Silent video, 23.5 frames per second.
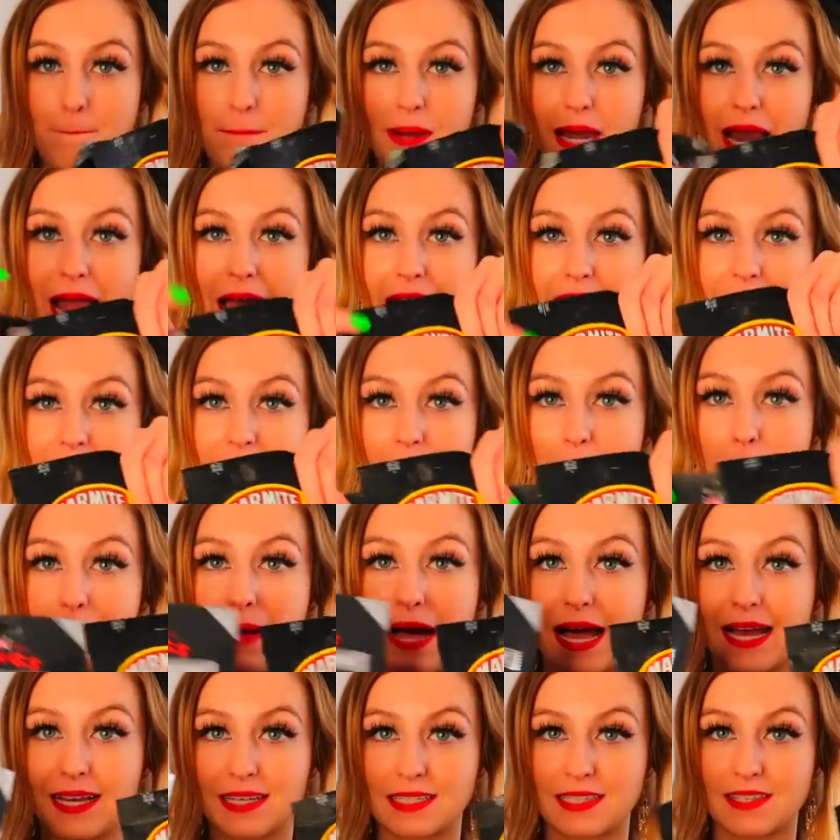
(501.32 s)
black
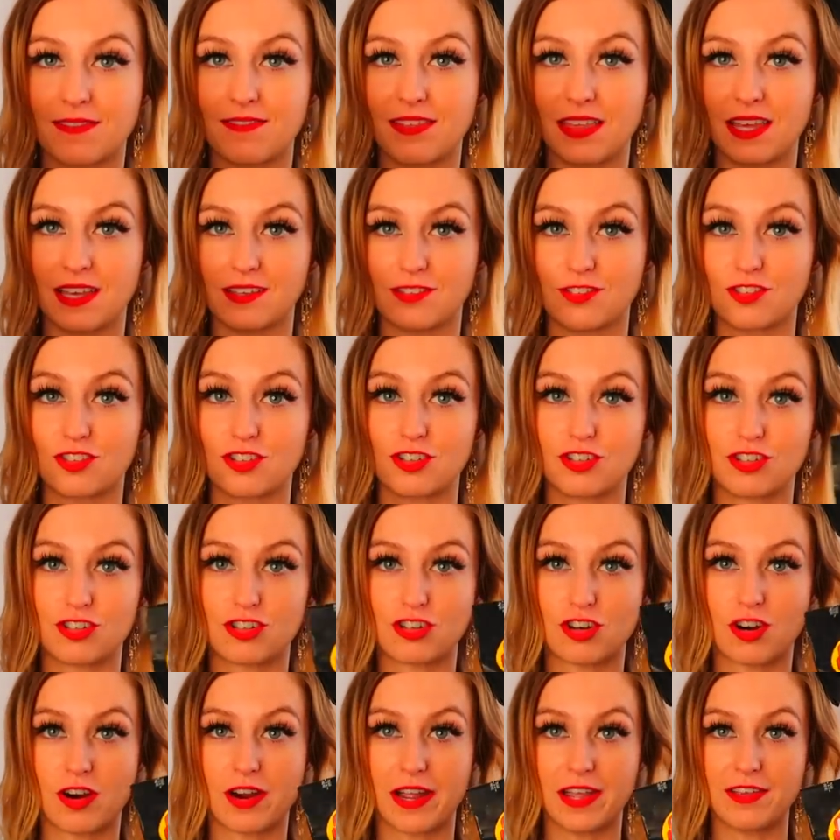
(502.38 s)
bags of things to
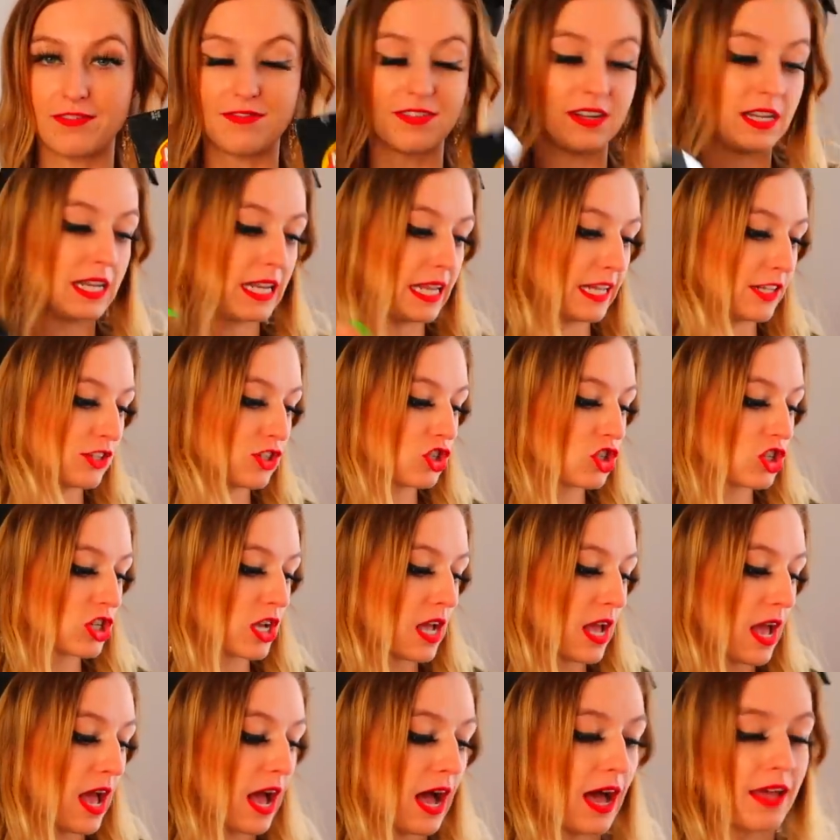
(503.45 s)
try for
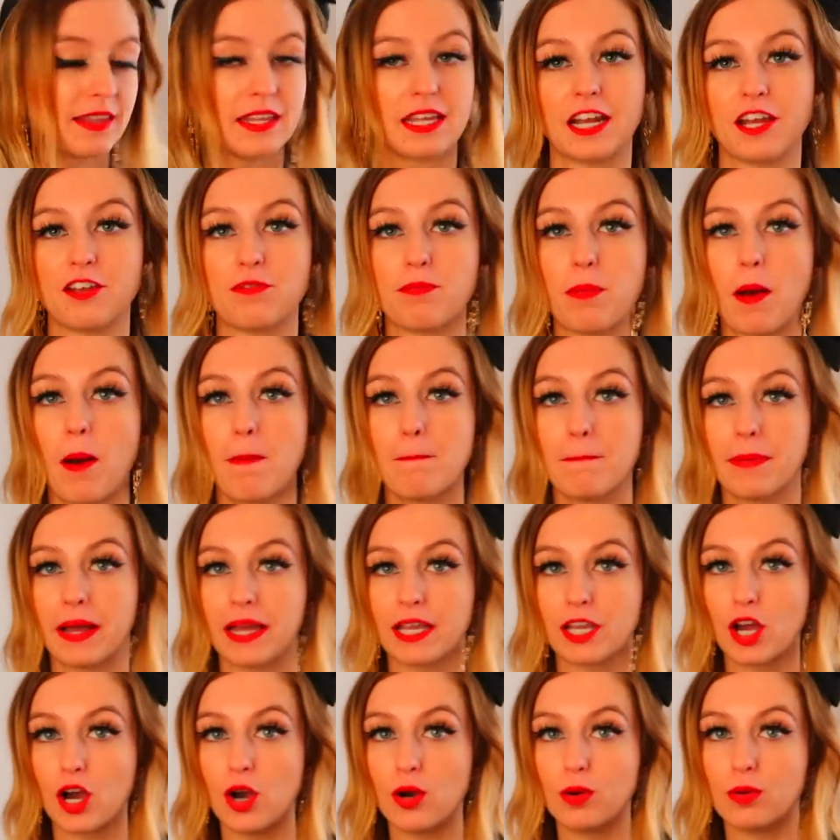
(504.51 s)
lunch. And then I put my
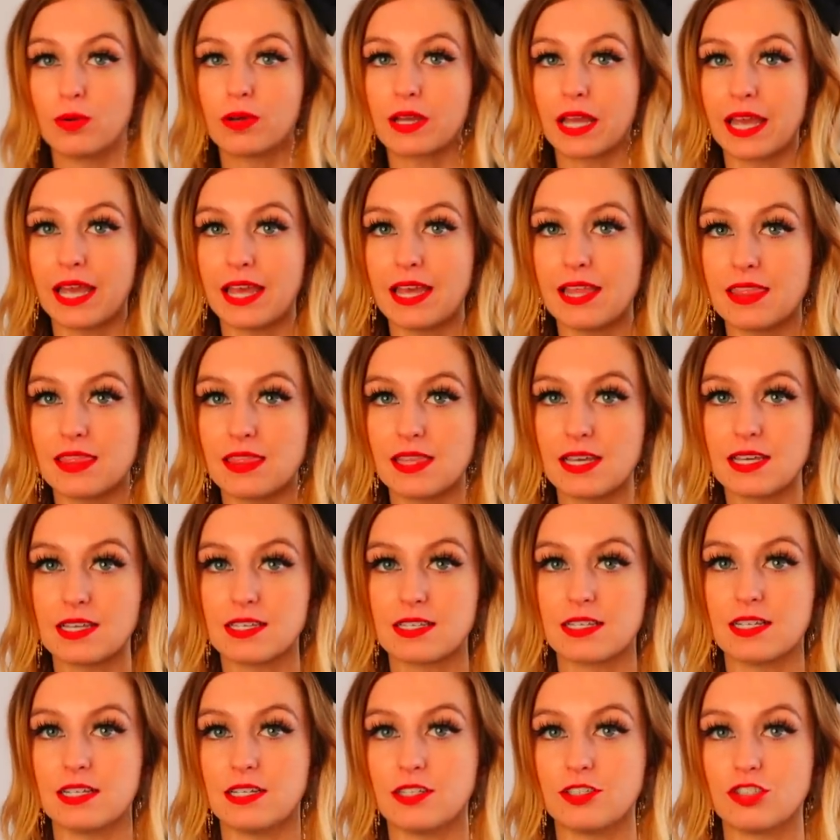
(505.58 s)
Coke in
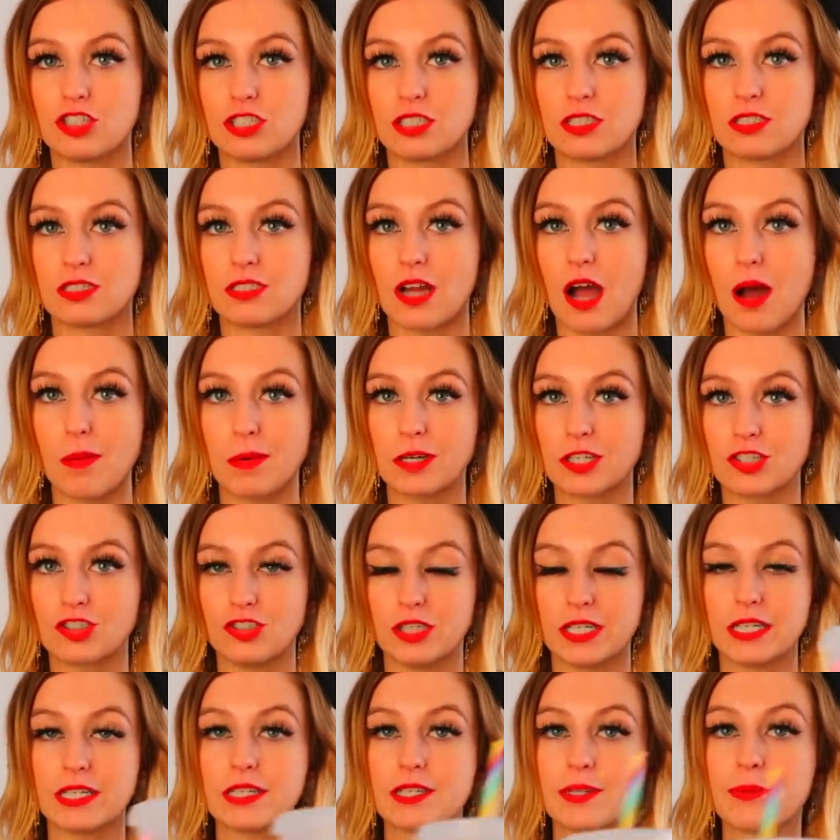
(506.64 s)
this little just Starbucks
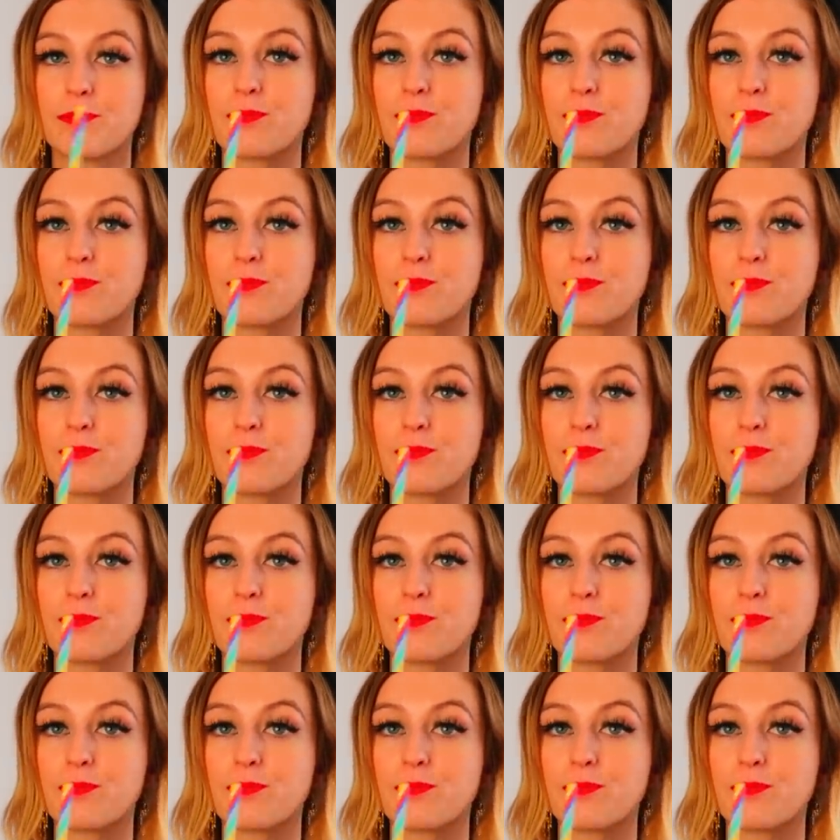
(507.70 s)
drink.